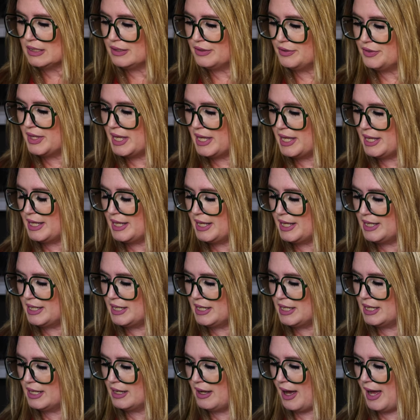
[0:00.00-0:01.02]

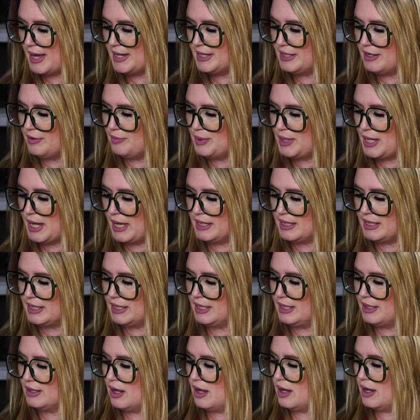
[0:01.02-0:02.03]
Then I ended up
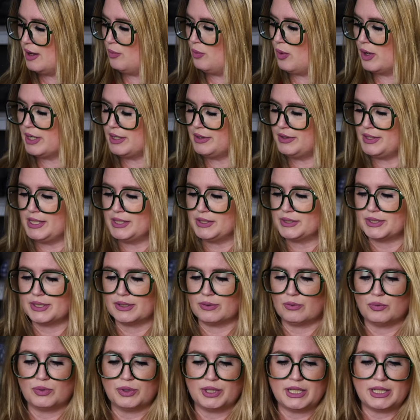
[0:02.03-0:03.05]
getting one of these
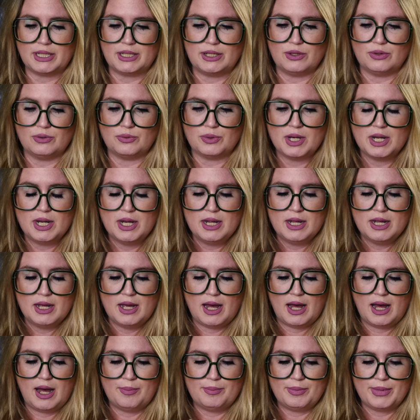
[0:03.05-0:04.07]
really cute
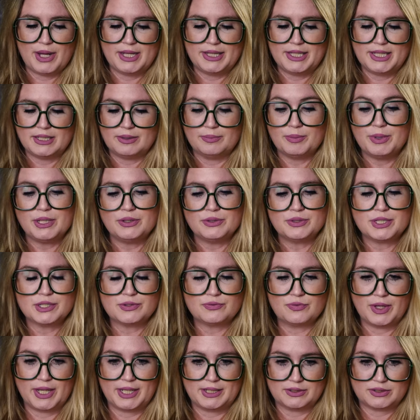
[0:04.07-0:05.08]
um, I think I'm going to use this
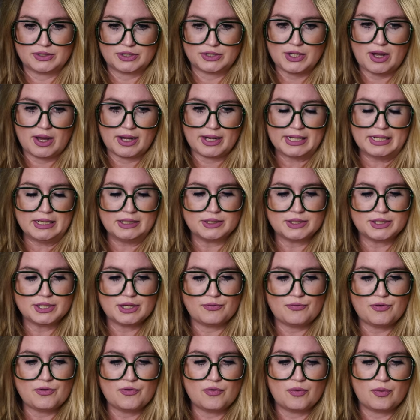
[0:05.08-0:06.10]
for like a stocking
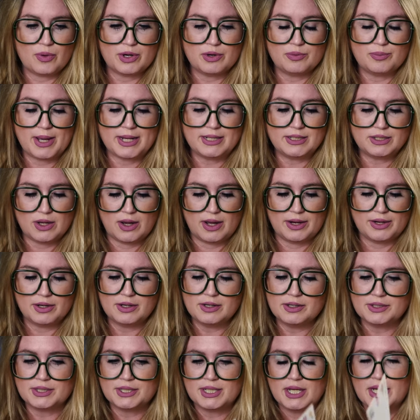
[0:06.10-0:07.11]
stuffer for one of my
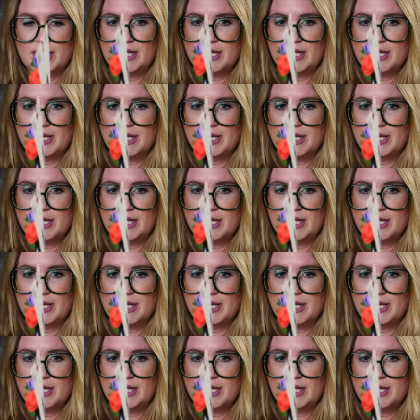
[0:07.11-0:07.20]
daughters.